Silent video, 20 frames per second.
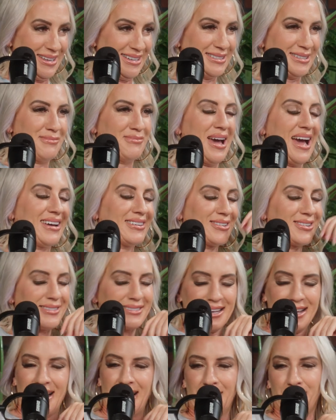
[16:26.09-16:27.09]
Does it
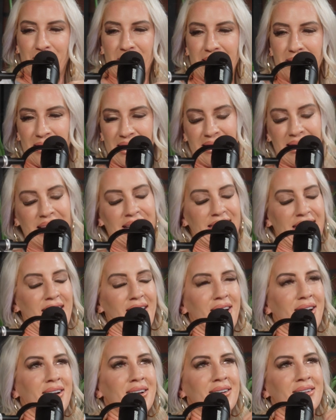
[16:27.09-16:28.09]
matter? Yeah, meme it in
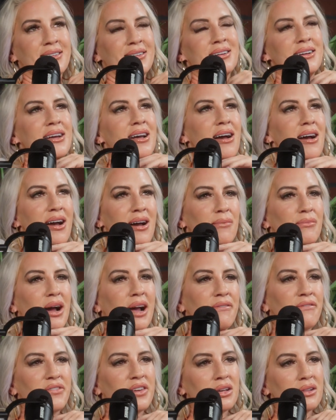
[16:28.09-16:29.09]
there.
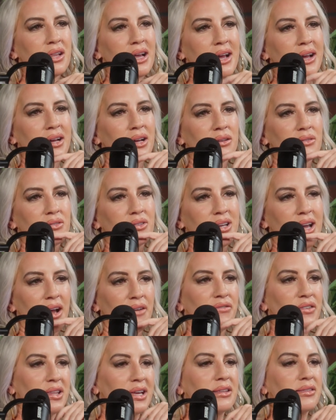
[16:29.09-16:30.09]
I feel like
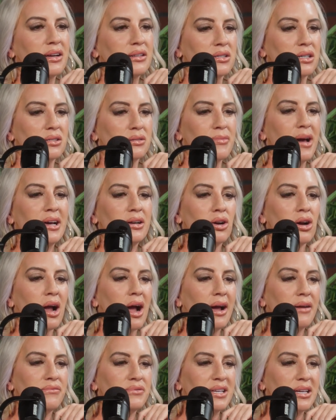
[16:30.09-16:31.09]
that does matter.
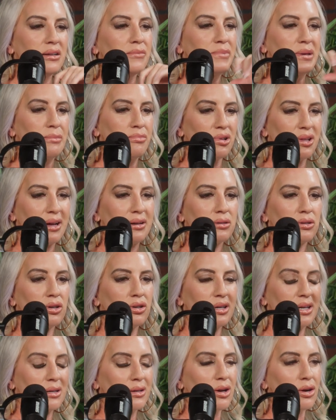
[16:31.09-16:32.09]
I've dated people that
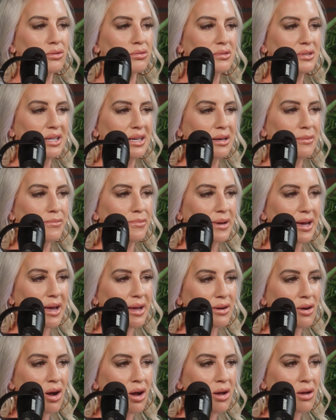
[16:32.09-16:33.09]
couldn't go deep
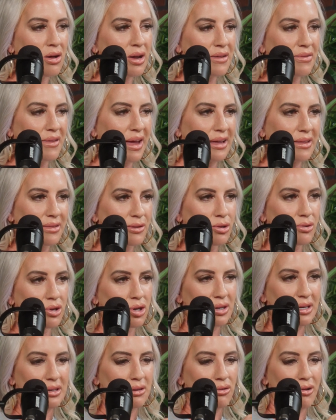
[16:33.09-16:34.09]
at all and like you
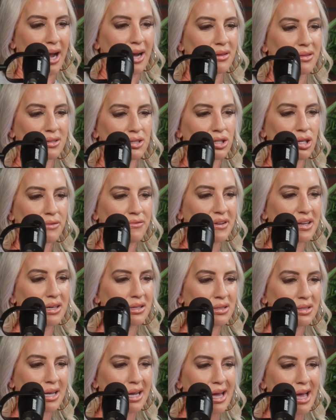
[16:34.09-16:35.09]
couldn't crack the
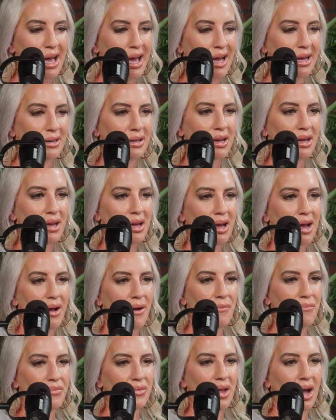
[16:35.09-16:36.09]
surface and
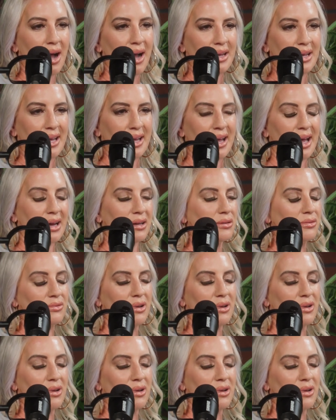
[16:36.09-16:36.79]
I can't